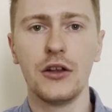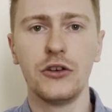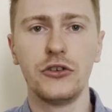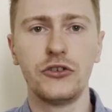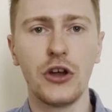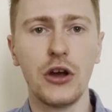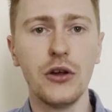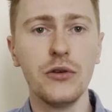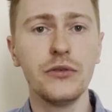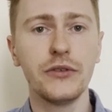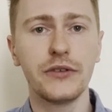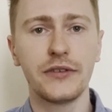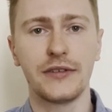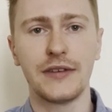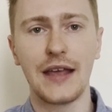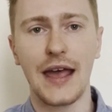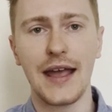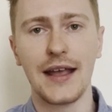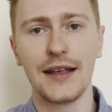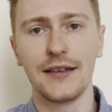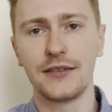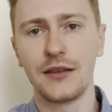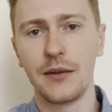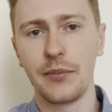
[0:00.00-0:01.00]
don't
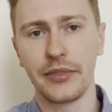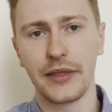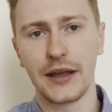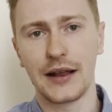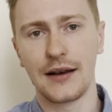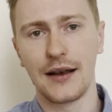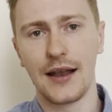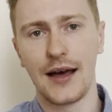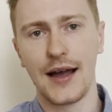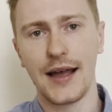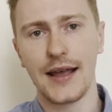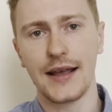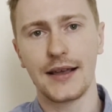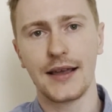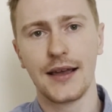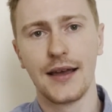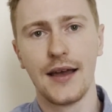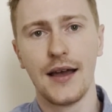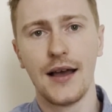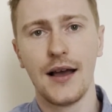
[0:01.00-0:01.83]
say something like,